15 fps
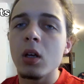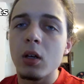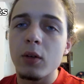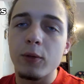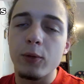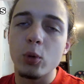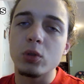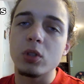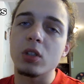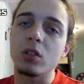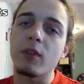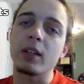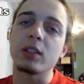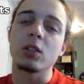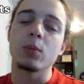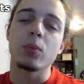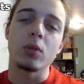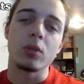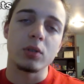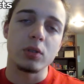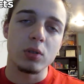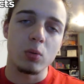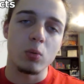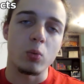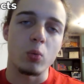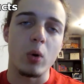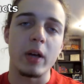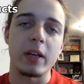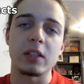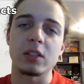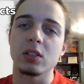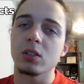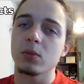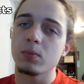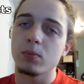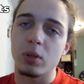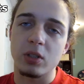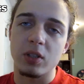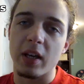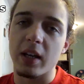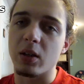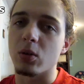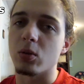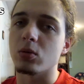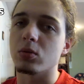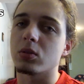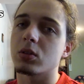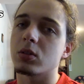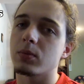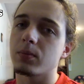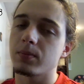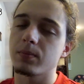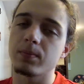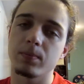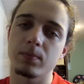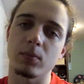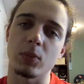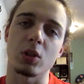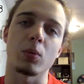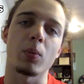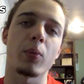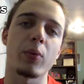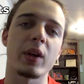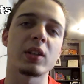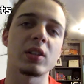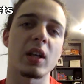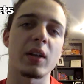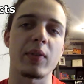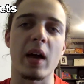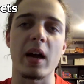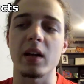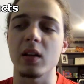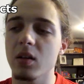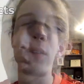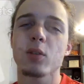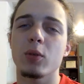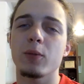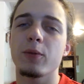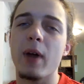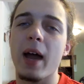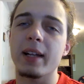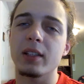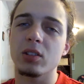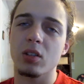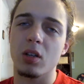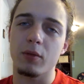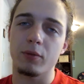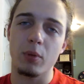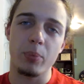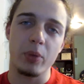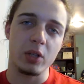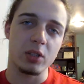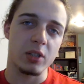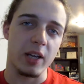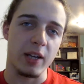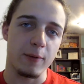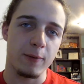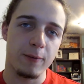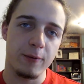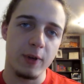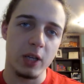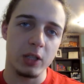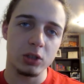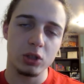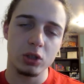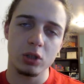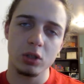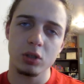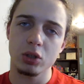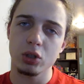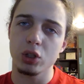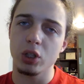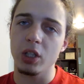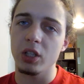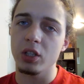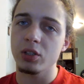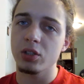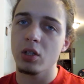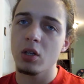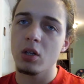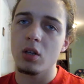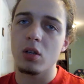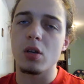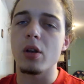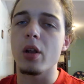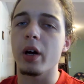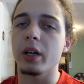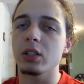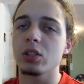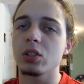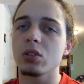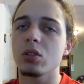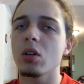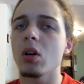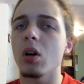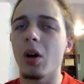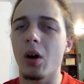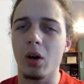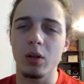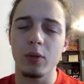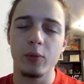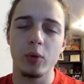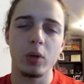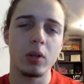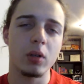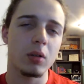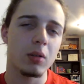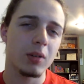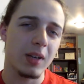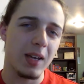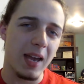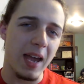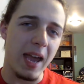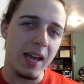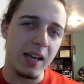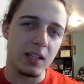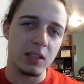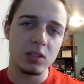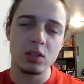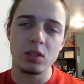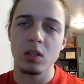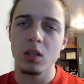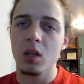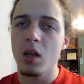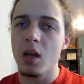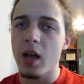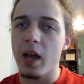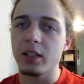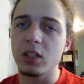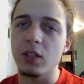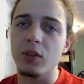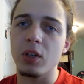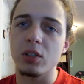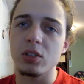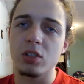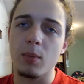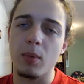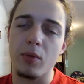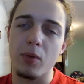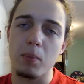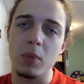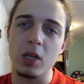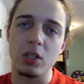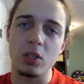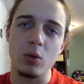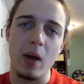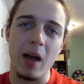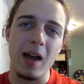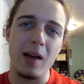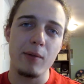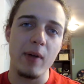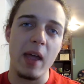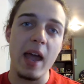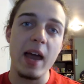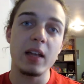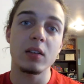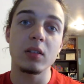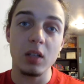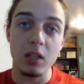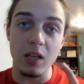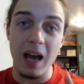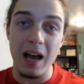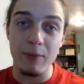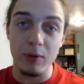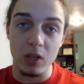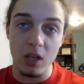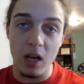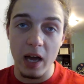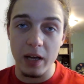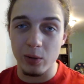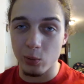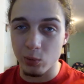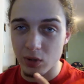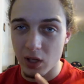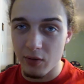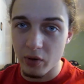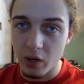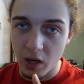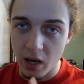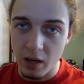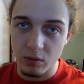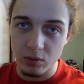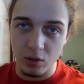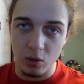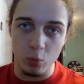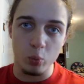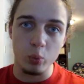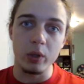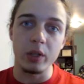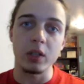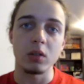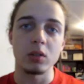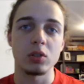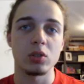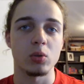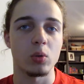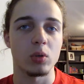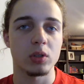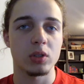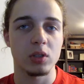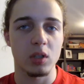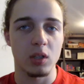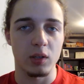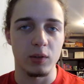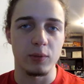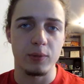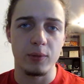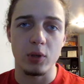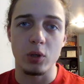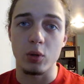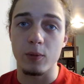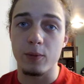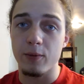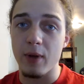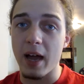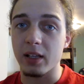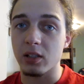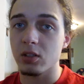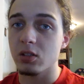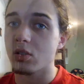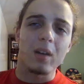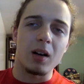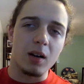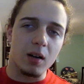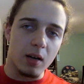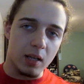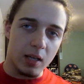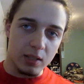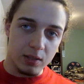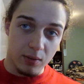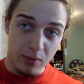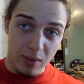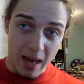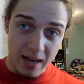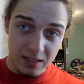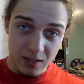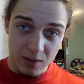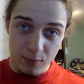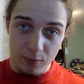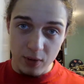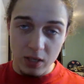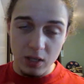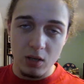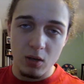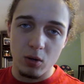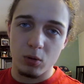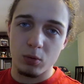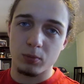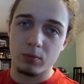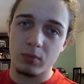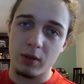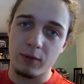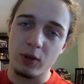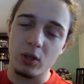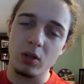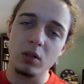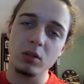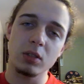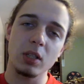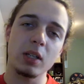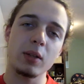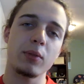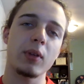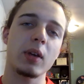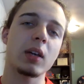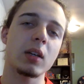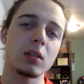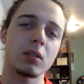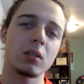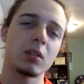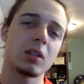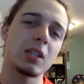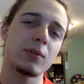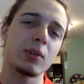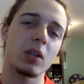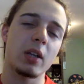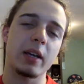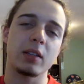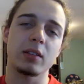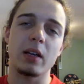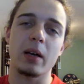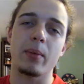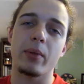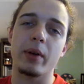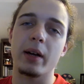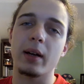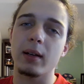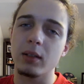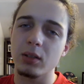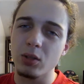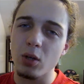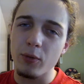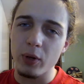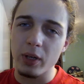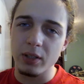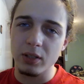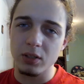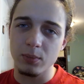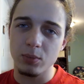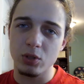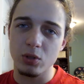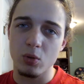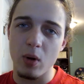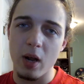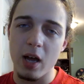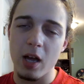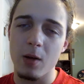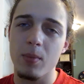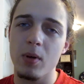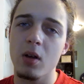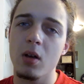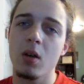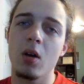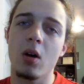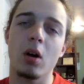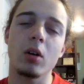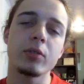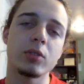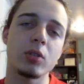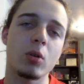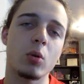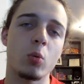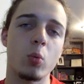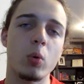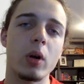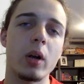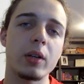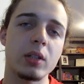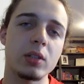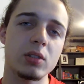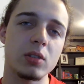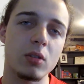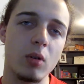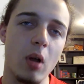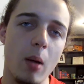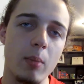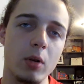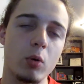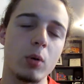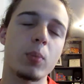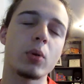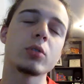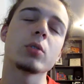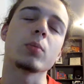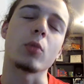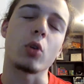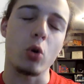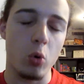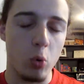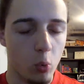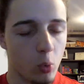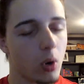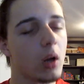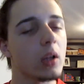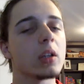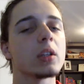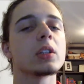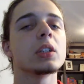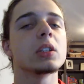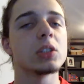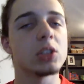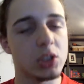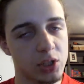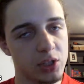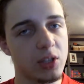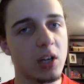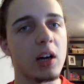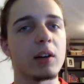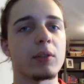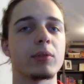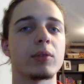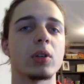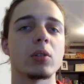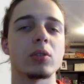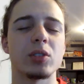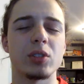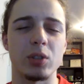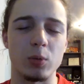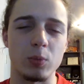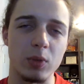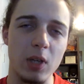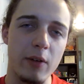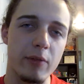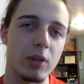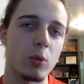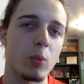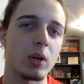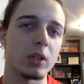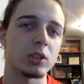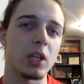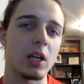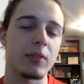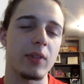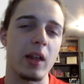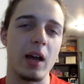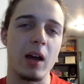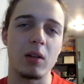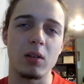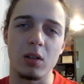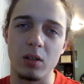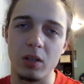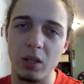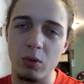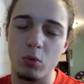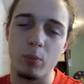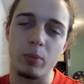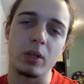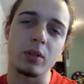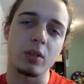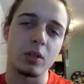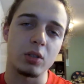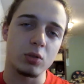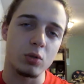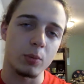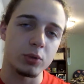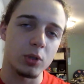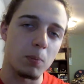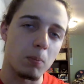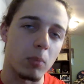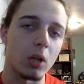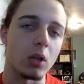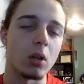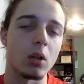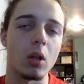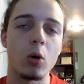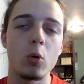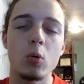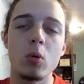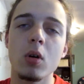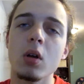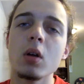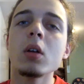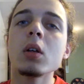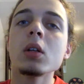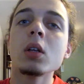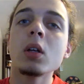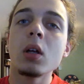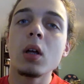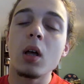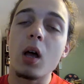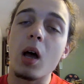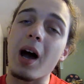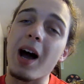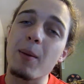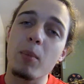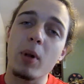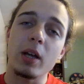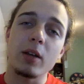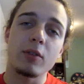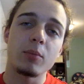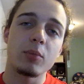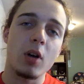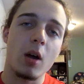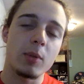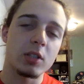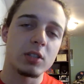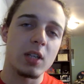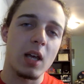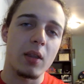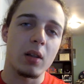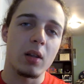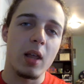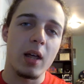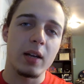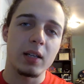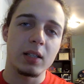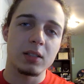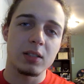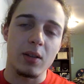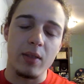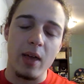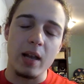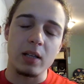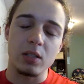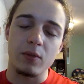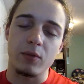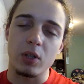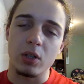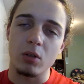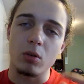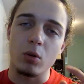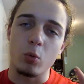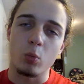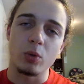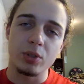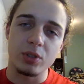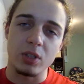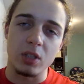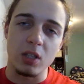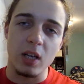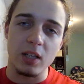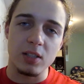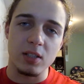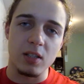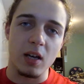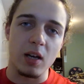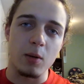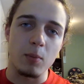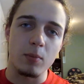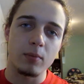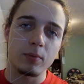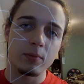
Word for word: Fruits and vegetables, rice, potatoes, you know, things like that. And good fats come from things like fish, cheese, nuts, olive oil, eggs. It's even in some of the meat you have and in avocados. Avocados are a really good source of good fats. Alright guys, that is the video. If you learned anything, leave a like down there. Don't forget to subscribe. Also, we're on Instagram. You know, we post some quality stuff, you know, so you definitely want to check that out. Link will be in the description below. I'm Mike from Dominus Athletics. That is the video. We'll see you next time.